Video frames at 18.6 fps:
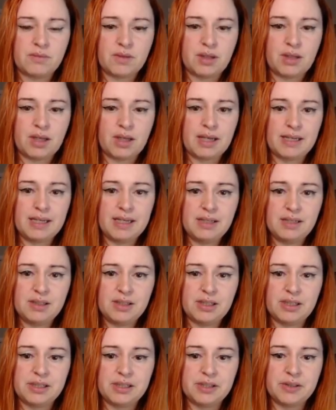I can
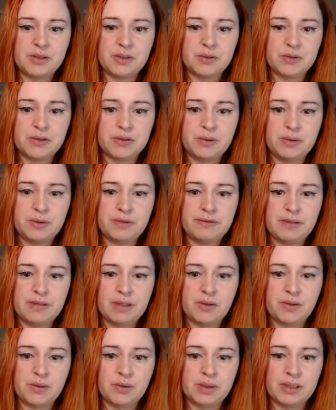clear those 2 if I
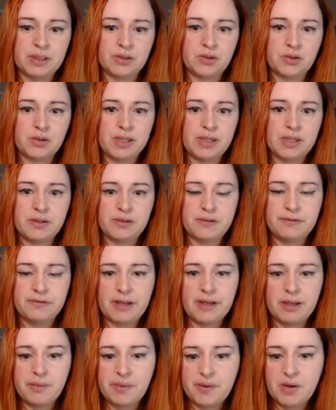go Guild Trader
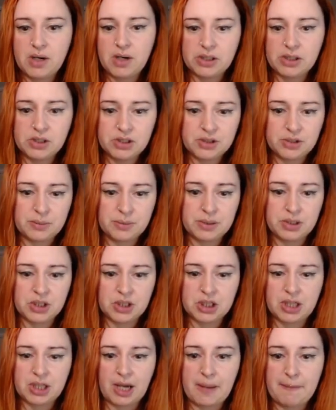Fel Barrage,
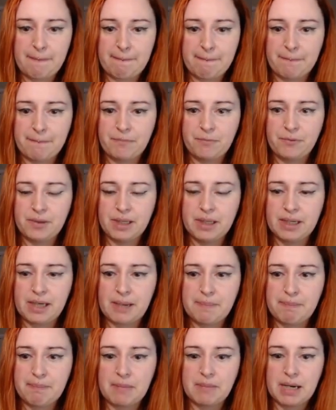which I feel like I
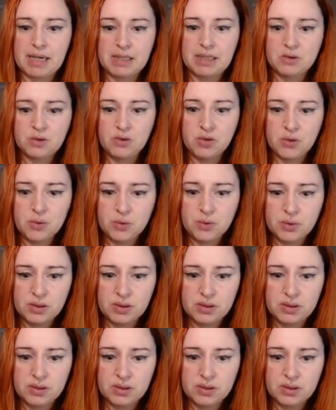might do.